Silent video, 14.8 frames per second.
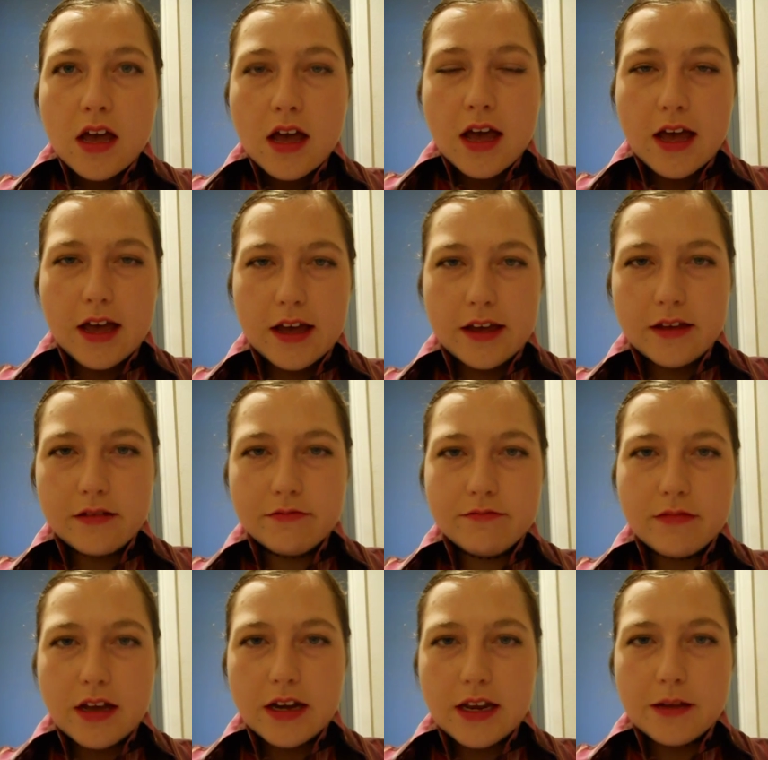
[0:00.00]
Hi,
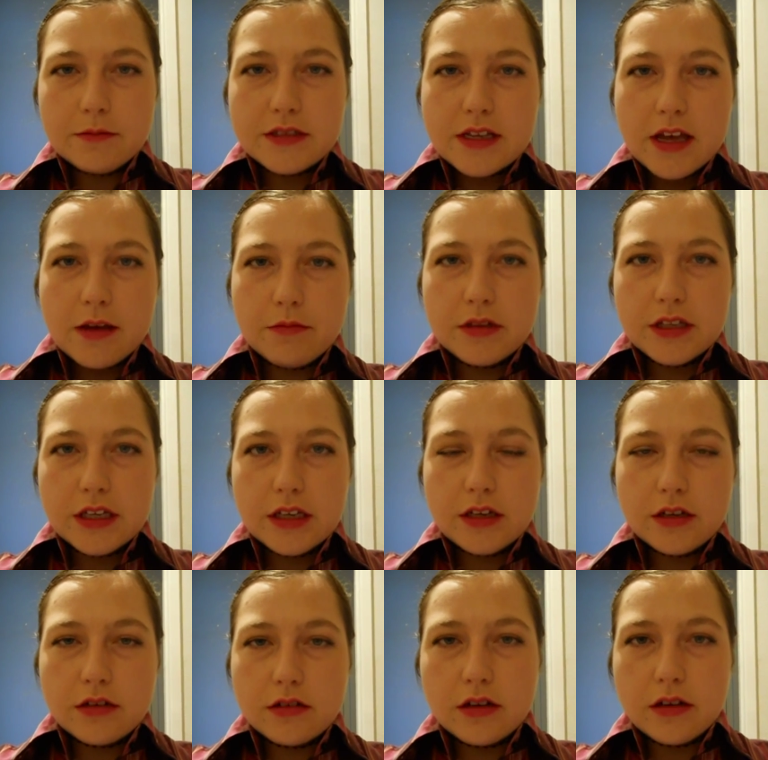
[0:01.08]
my name's
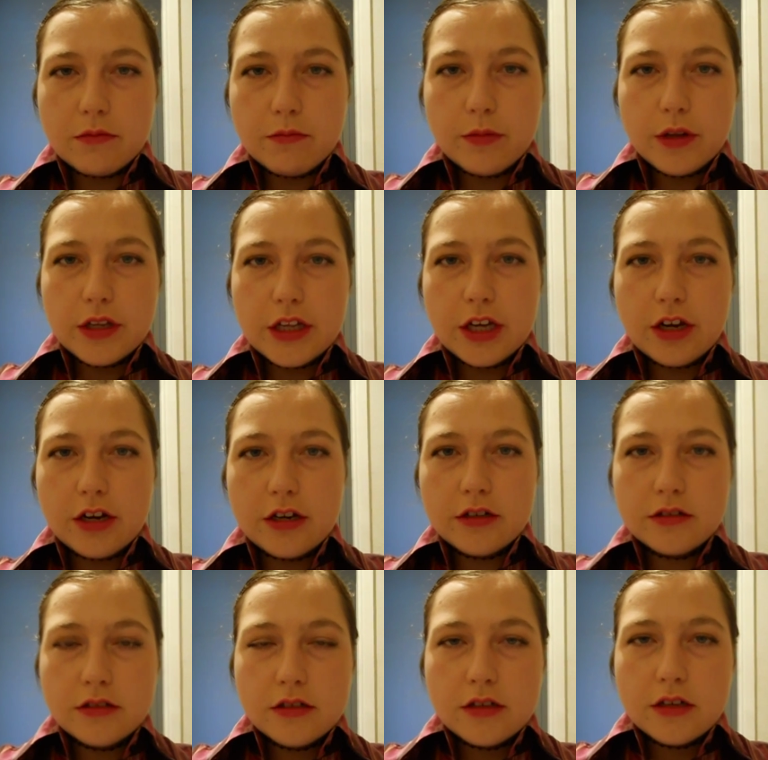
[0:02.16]
Emily
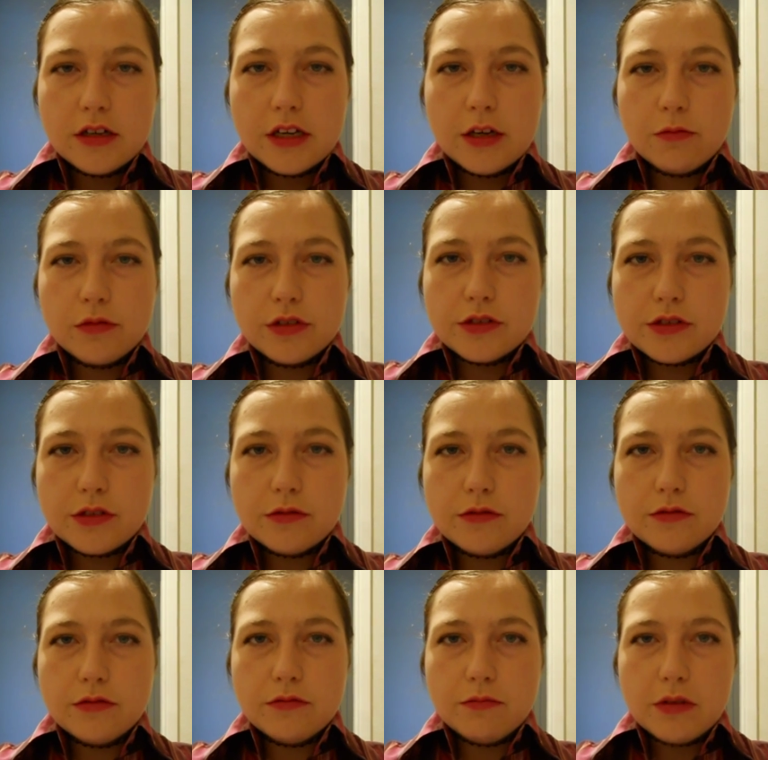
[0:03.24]
Bullinger. It will
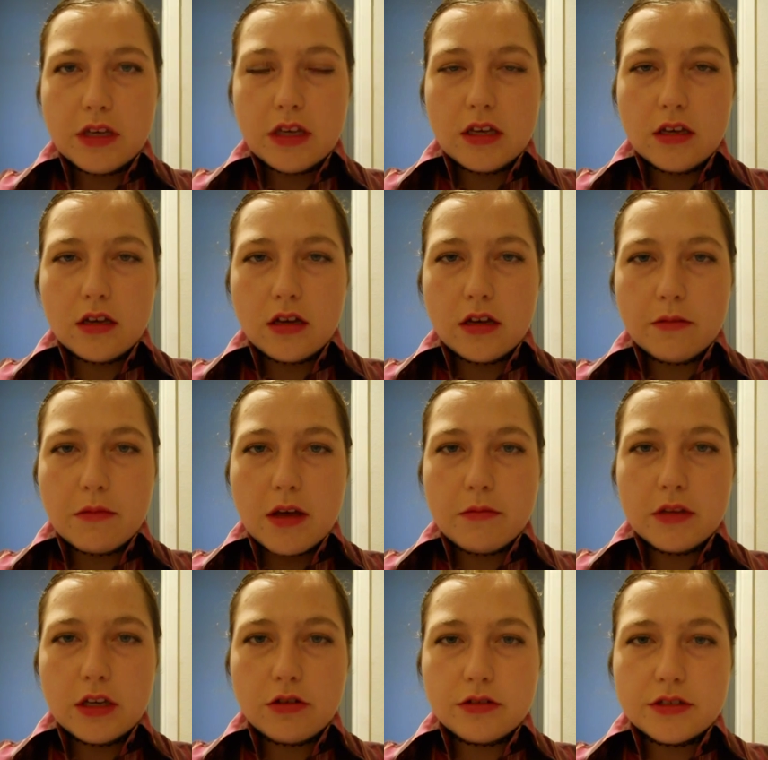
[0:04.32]
soon be
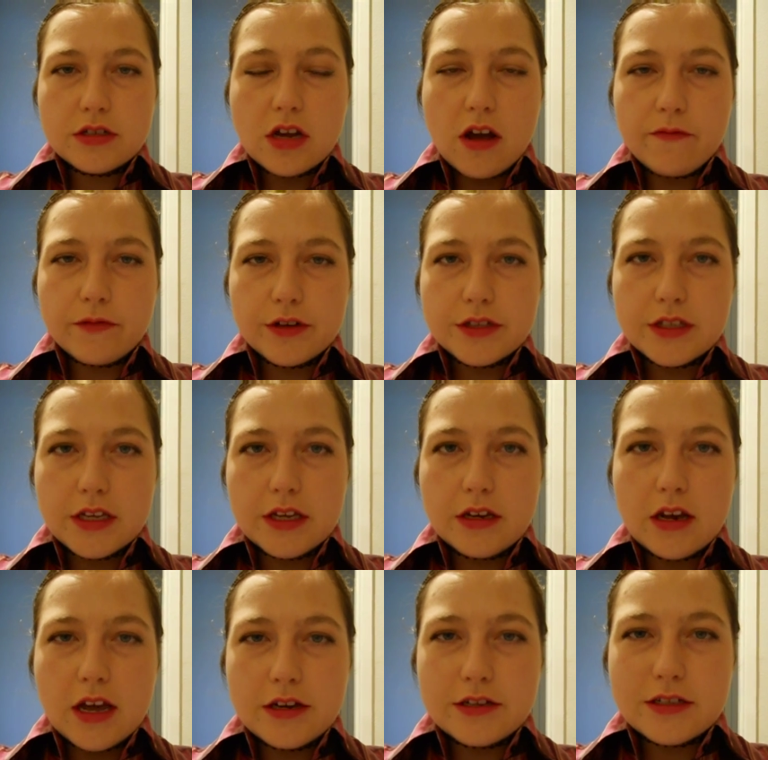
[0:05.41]
Emily
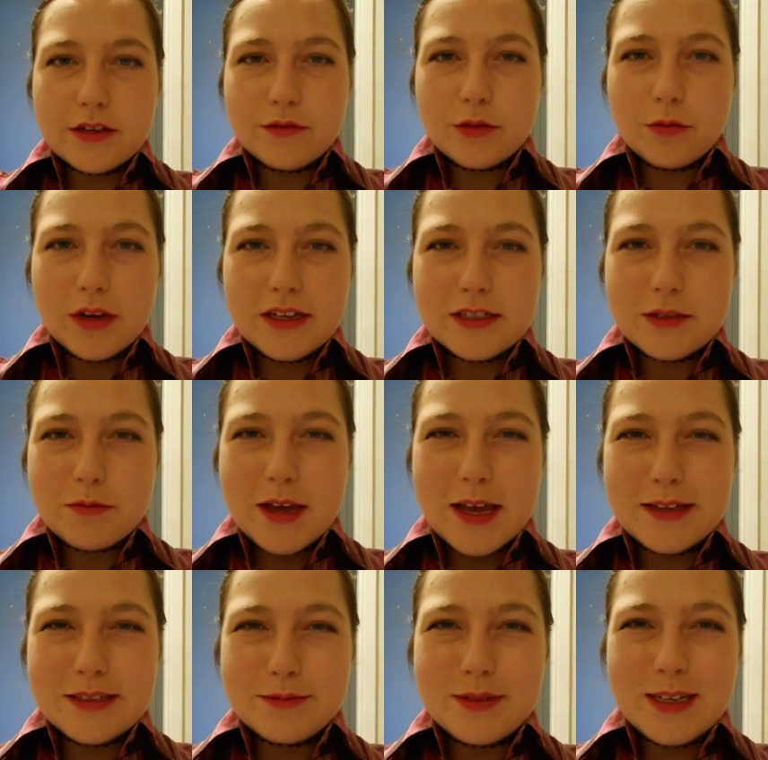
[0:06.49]
Christopherson. I just have to wait till my
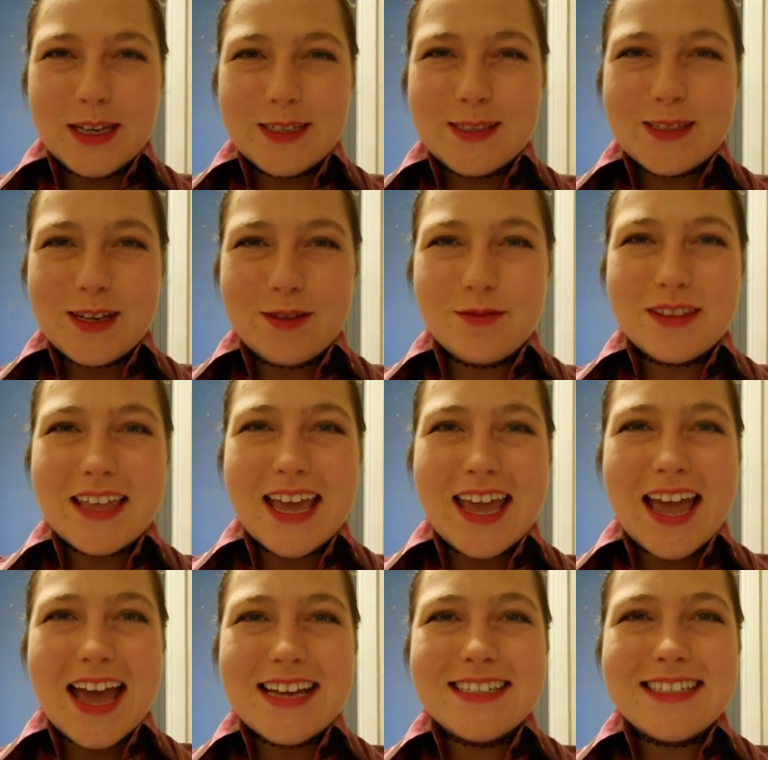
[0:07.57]
husband gets done with
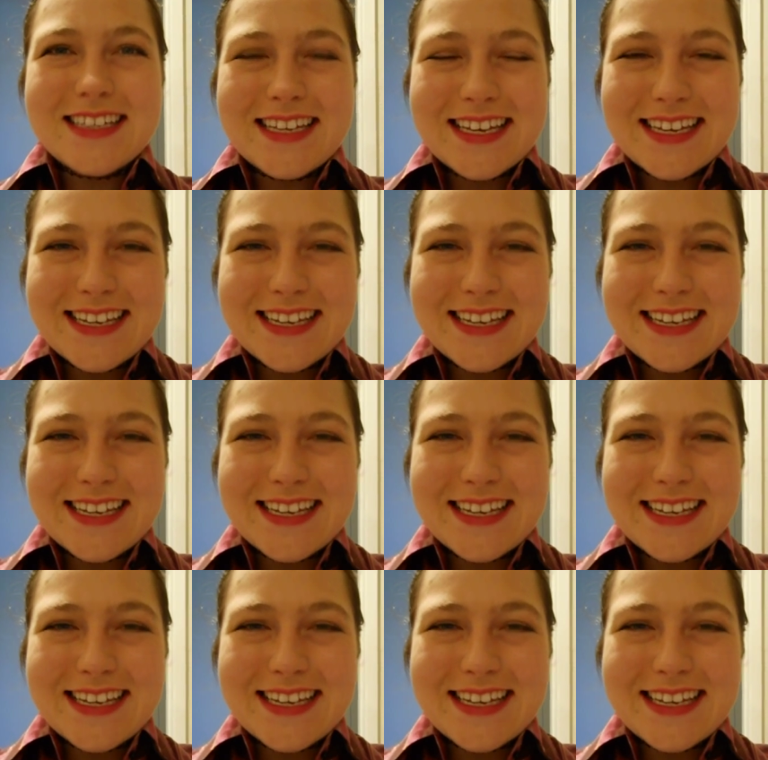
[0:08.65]
AIT.